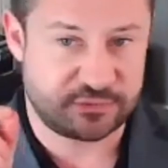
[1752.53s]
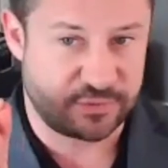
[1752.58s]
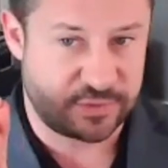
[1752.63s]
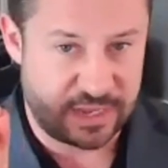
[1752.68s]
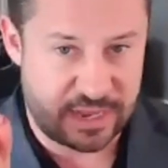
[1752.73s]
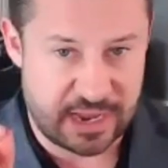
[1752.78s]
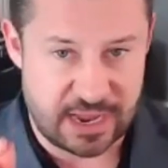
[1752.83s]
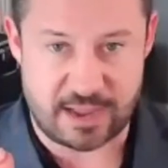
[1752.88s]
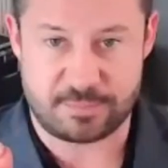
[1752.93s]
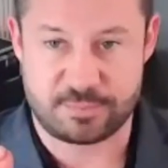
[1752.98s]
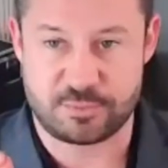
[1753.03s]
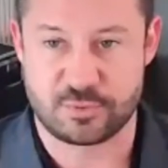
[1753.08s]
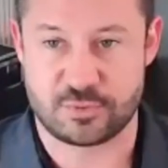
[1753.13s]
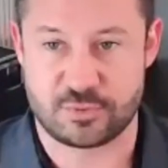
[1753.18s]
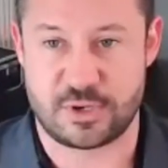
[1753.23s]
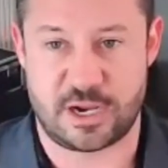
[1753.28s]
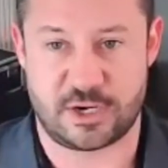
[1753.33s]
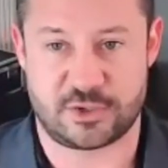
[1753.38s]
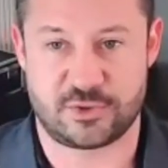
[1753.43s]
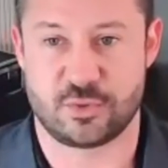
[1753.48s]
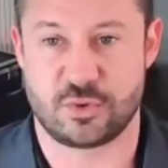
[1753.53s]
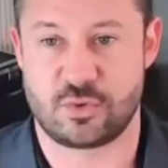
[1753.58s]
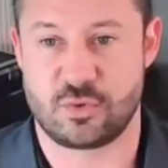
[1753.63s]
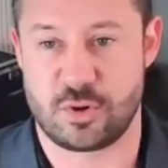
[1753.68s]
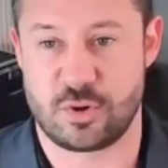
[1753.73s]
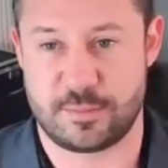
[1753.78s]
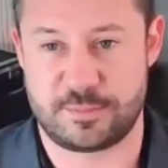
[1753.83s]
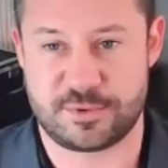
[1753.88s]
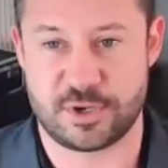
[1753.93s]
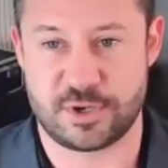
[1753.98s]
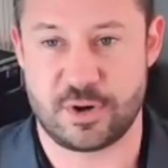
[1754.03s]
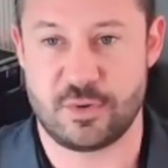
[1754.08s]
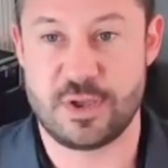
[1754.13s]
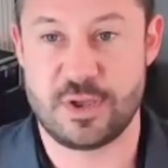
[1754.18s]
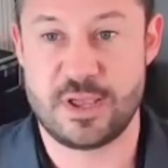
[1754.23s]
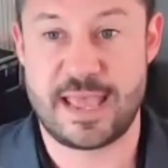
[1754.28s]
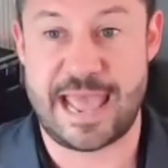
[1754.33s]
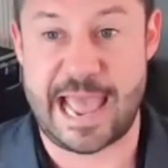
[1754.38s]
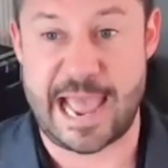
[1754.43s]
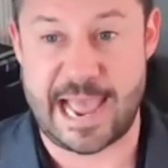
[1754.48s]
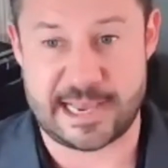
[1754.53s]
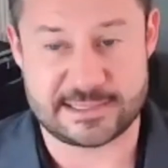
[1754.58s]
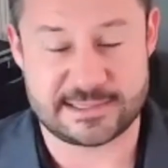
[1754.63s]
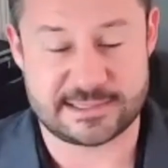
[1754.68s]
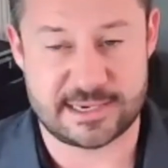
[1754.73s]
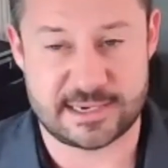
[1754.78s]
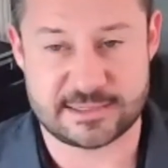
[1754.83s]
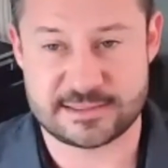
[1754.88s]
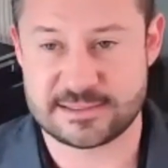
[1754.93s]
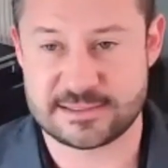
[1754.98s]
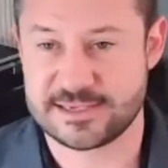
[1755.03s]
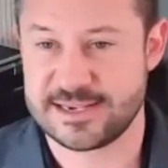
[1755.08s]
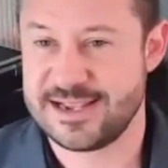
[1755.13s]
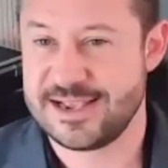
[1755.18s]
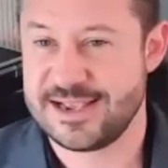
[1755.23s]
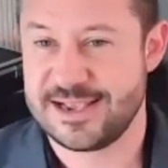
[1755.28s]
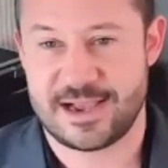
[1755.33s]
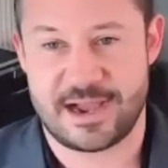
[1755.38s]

for the actual crypto assets,